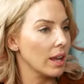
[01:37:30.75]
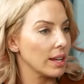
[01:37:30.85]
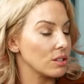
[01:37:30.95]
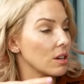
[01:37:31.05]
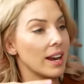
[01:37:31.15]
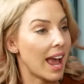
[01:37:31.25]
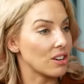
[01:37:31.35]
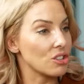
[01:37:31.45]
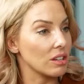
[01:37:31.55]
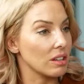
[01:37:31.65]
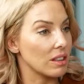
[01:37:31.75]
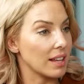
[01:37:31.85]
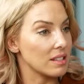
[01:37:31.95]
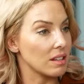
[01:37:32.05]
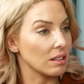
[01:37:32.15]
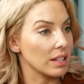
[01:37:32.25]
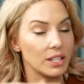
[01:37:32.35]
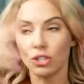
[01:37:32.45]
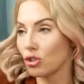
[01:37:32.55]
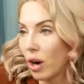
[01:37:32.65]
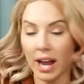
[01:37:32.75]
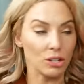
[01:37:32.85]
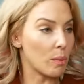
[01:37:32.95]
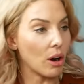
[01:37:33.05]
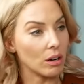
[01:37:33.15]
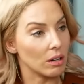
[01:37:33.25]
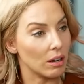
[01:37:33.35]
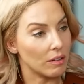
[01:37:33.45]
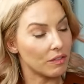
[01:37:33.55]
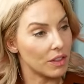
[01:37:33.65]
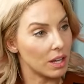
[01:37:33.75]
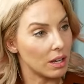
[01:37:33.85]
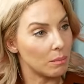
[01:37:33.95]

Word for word: And actually that's the least trash part of the